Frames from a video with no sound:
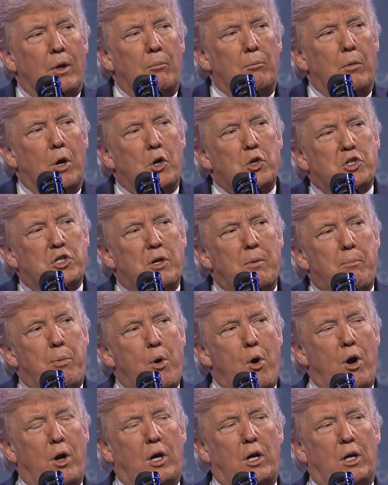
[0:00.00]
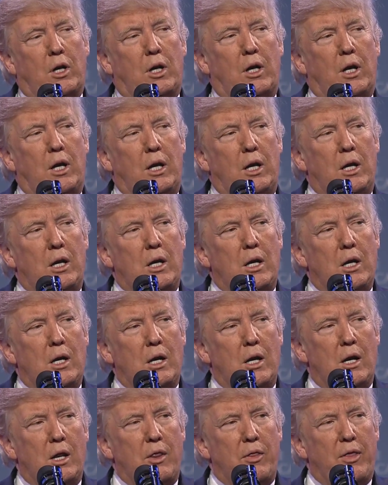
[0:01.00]
Most importantly,
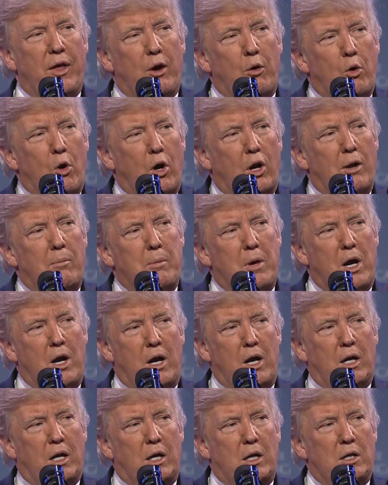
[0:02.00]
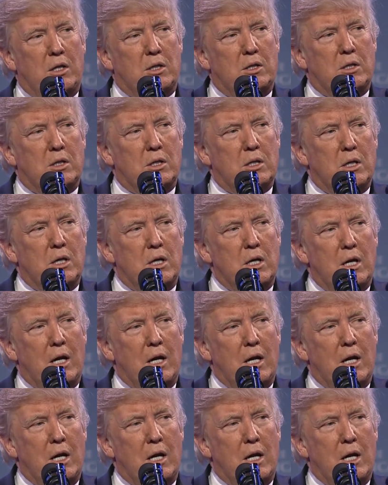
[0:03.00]
they're all Americans,